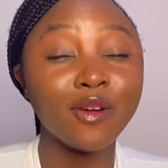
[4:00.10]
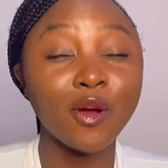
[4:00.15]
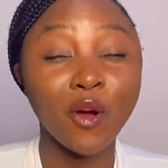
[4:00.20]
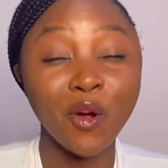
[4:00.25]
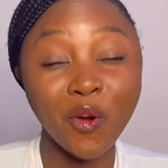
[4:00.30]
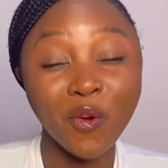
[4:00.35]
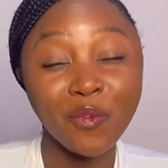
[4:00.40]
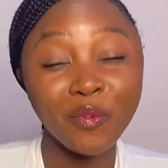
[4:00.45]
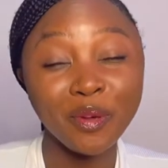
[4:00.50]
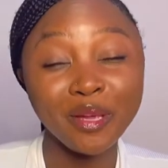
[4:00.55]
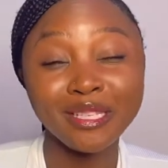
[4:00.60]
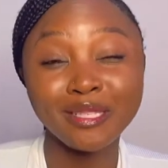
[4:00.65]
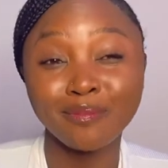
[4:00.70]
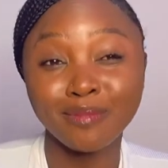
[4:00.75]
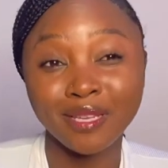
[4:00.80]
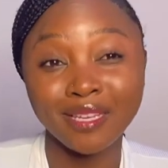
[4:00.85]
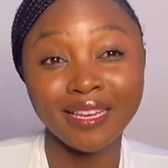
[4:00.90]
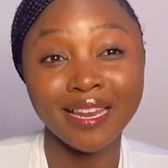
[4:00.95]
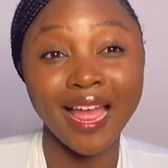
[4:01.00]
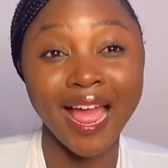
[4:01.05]
always
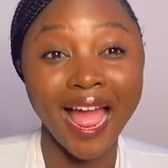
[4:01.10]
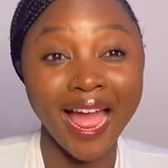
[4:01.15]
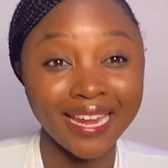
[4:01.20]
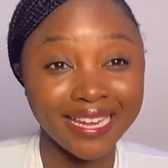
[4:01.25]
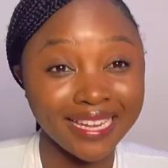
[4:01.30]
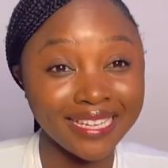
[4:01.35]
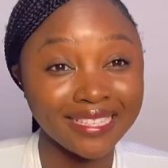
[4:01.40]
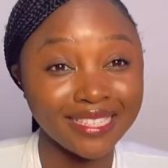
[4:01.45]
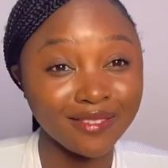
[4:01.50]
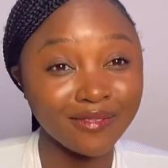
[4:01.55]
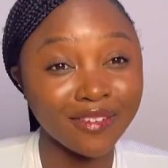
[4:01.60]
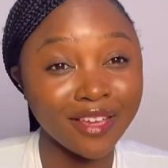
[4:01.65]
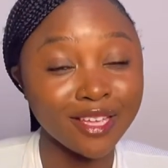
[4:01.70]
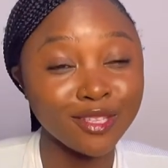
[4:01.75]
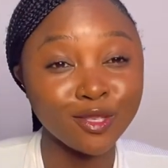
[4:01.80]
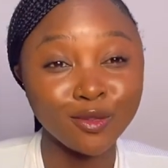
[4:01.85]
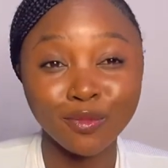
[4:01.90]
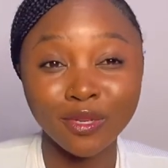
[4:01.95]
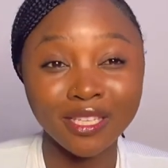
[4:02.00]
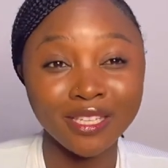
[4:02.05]
been identified
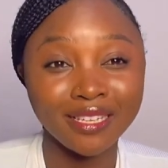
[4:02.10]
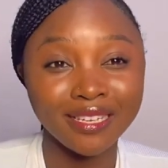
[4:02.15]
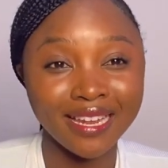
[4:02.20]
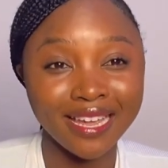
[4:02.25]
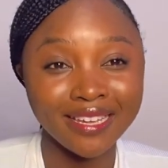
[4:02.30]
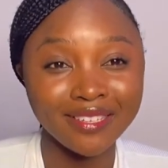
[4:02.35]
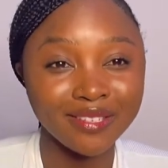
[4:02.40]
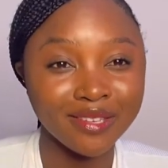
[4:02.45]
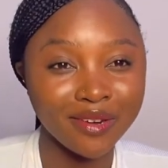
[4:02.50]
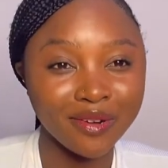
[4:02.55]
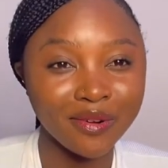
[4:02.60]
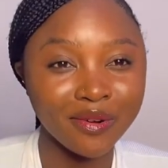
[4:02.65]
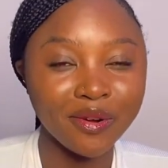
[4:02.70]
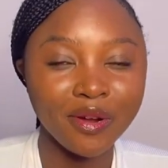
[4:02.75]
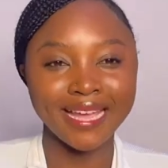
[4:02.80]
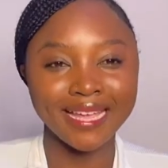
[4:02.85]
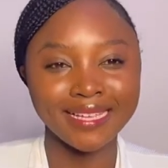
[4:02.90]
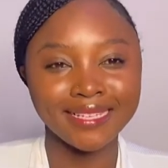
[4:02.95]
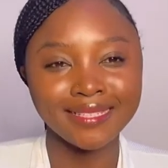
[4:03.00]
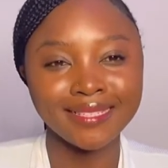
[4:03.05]
to be the nice girl.
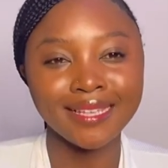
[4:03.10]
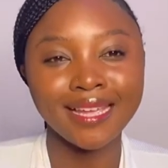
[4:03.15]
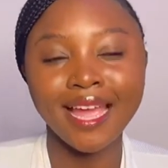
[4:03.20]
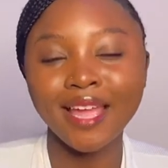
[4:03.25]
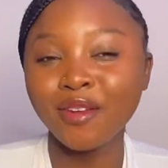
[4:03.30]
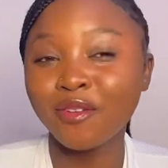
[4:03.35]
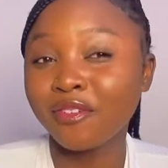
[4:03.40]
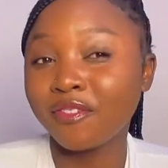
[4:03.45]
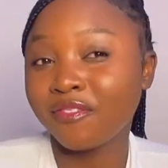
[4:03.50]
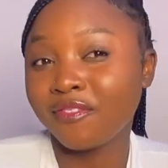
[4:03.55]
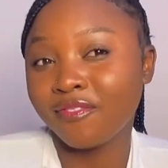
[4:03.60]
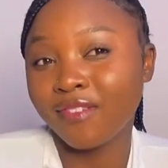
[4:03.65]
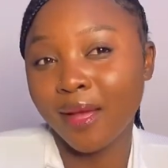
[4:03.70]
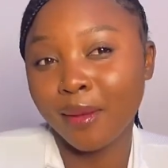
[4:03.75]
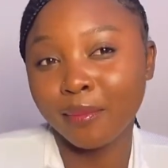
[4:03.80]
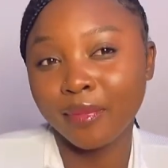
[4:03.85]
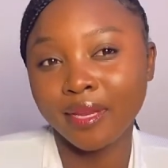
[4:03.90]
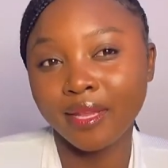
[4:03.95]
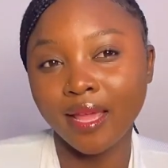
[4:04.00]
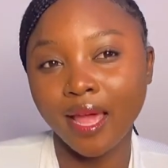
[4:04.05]
It's the kind of
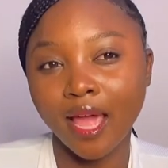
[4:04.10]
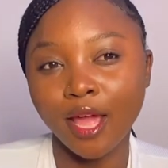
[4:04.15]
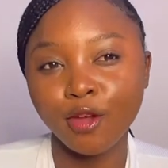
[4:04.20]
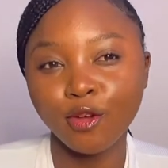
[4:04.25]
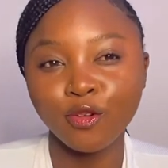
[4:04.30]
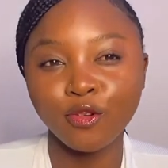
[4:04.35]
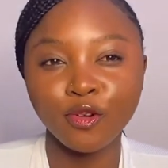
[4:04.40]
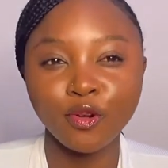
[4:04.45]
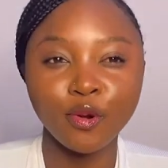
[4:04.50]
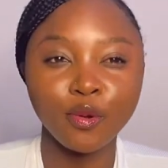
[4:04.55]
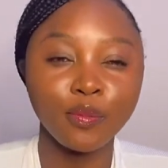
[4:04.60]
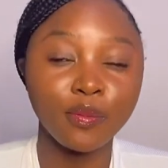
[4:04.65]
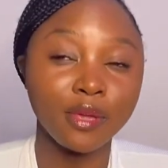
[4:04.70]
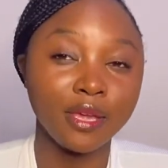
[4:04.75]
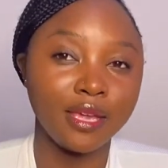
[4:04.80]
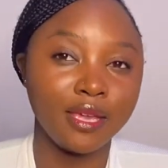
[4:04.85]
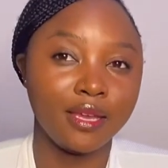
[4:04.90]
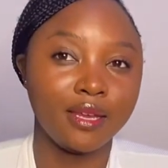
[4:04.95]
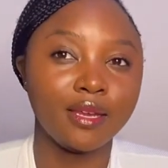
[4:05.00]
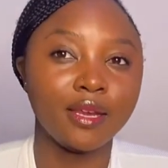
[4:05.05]
family I grew up
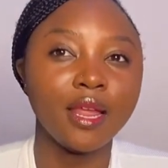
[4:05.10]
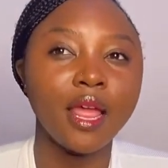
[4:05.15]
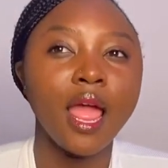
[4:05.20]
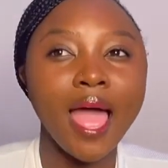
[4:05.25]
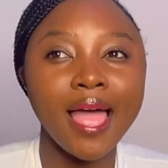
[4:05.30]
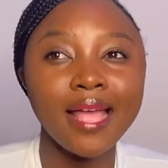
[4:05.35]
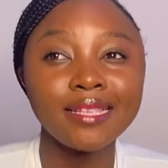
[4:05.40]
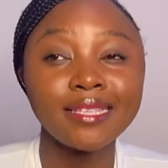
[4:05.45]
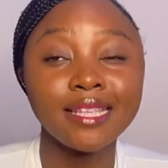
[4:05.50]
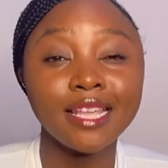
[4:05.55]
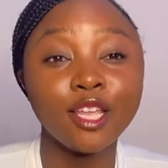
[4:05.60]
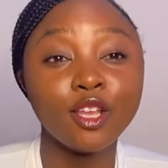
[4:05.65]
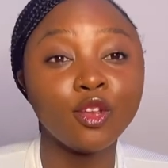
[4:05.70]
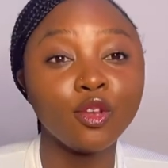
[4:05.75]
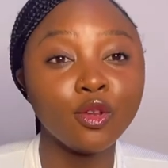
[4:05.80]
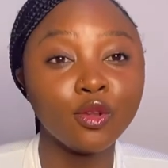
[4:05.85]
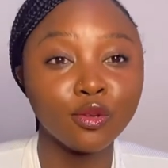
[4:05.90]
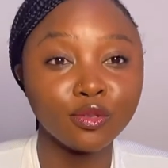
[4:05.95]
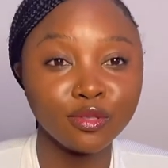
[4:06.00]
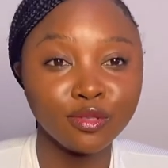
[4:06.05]
in. It has a
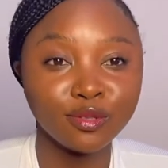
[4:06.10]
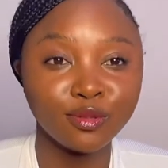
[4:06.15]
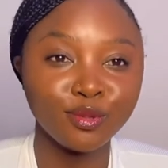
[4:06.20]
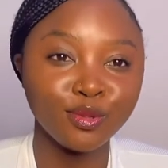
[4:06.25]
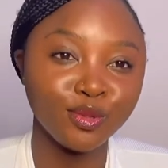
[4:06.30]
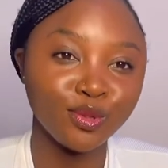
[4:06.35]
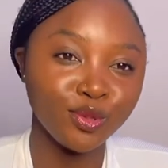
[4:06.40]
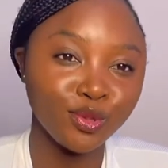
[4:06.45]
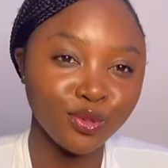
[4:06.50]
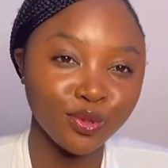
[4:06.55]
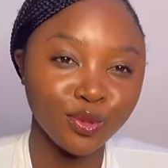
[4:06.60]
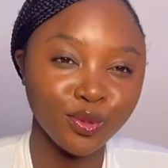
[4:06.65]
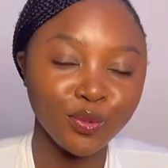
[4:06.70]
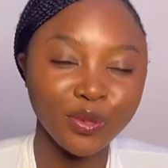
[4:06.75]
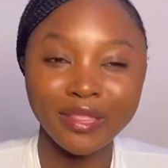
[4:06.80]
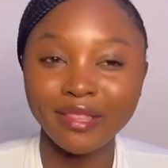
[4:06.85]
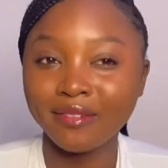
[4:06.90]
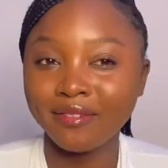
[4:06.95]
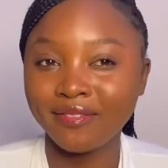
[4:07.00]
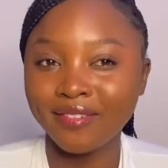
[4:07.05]
lot to do
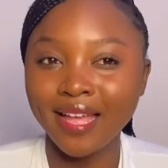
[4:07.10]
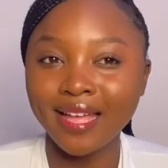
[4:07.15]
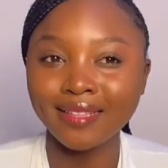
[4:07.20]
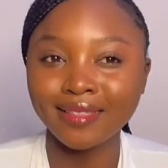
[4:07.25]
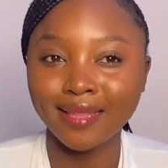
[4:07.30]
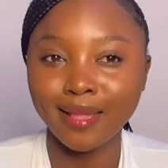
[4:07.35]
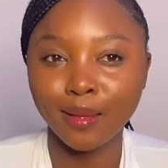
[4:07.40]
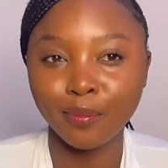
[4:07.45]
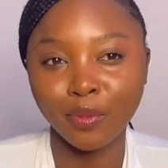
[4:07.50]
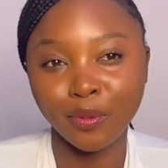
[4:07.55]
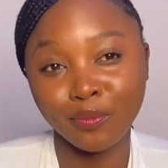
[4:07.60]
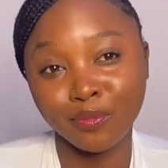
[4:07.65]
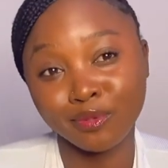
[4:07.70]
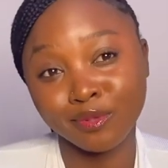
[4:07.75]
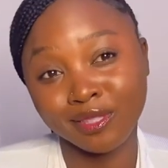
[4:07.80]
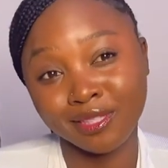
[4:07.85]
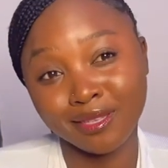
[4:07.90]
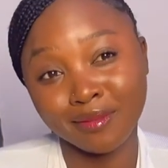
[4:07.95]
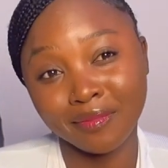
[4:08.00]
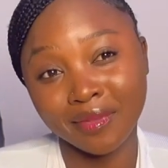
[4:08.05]
with the fact that people
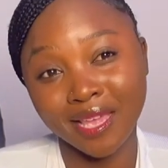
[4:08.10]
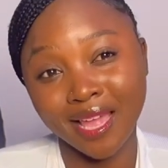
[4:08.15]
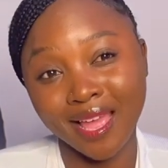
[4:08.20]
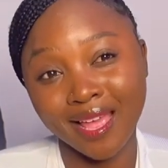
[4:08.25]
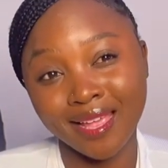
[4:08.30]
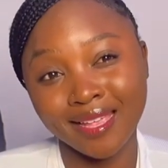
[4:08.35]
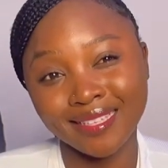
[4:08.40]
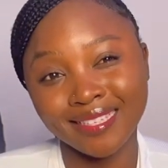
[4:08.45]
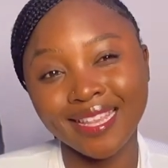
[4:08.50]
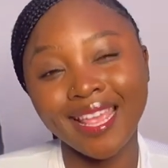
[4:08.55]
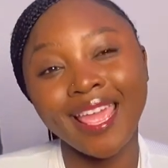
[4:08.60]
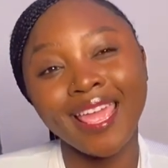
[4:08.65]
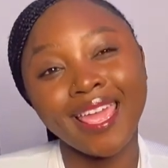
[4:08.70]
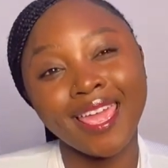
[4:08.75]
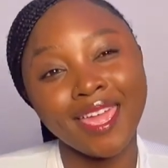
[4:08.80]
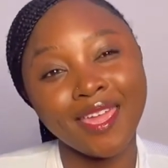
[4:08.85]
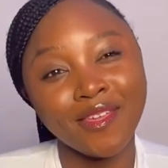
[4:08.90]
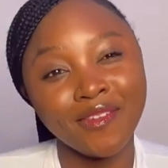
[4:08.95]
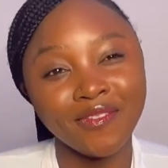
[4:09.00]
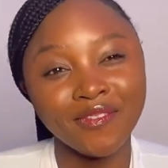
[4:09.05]
see me as
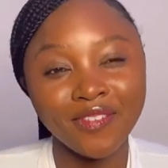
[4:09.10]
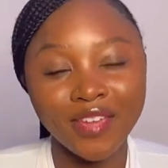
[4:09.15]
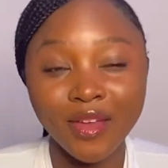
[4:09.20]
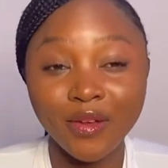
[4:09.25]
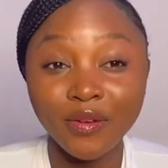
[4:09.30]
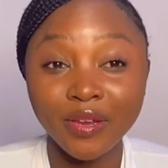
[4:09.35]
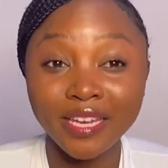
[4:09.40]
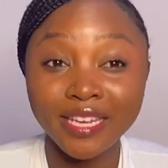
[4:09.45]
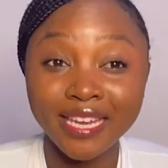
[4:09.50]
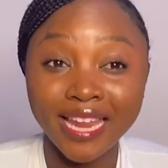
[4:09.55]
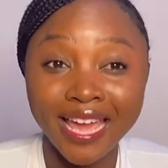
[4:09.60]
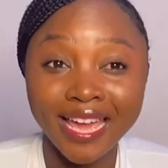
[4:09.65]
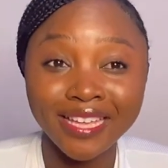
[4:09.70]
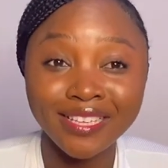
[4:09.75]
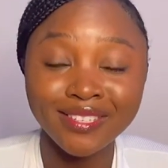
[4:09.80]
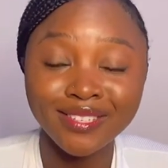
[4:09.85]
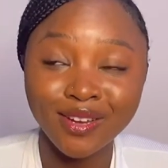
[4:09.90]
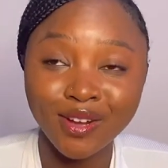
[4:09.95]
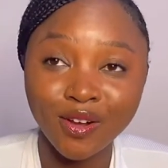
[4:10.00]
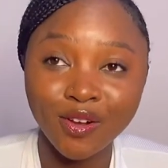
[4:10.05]
a very
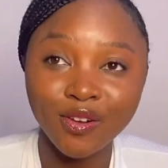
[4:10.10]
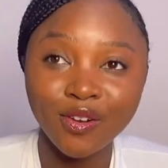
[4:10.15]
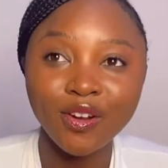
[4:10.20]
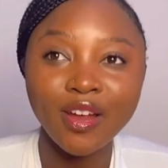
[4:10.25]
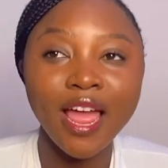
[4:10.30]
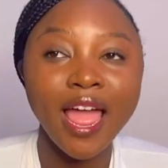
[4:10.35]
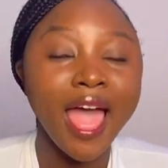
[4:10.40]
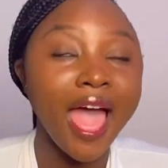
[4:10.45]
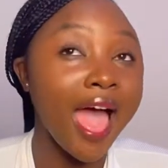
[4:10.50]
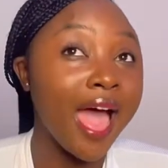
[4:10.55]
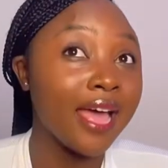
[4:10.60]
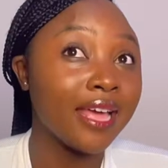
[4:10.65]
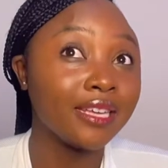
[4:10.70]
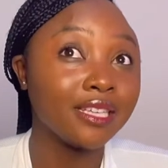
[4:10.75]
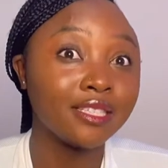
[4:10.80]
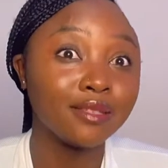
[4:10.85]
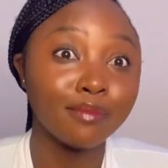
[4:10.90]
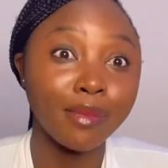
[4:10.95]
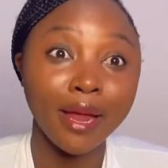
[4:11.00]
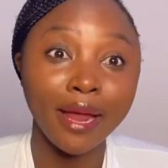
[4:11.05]
nice girl
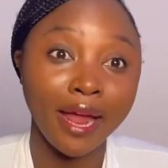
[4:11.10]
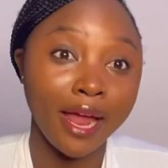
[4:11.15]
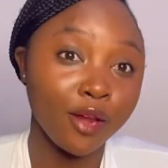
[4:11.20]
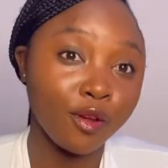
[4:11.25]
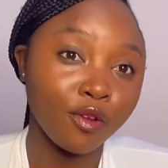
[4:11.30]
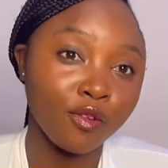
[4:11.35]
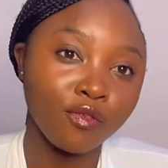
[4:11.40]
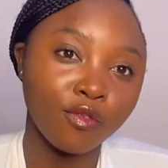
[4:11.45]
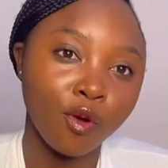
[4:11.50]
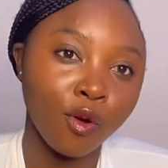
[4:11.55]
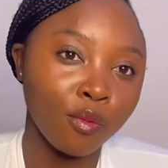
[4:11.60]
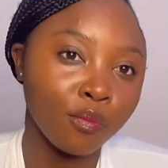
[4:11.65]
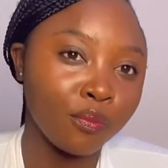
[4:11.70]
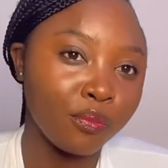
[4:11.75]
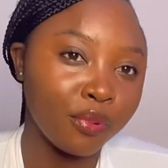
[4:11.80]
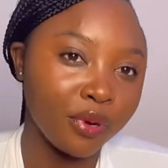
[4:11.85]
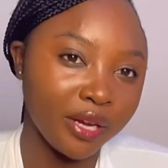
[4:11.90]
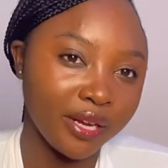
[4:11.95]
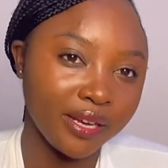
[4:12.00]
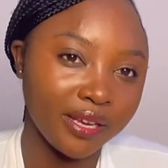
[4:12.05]
and my kind of
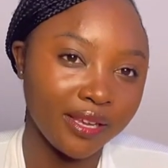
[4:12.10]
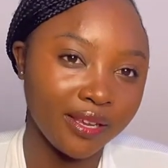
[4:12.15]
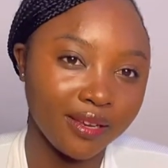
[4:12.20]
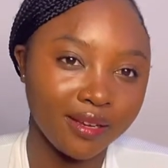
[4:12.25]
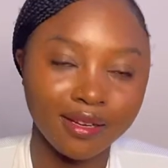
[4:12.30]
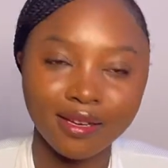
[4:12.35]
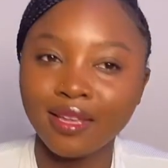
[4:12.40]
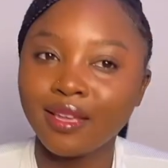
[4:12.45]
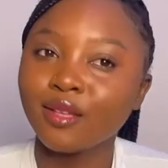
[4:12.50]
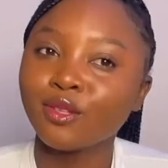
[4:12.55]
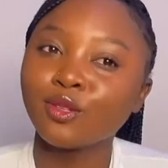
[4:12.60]
upbringing.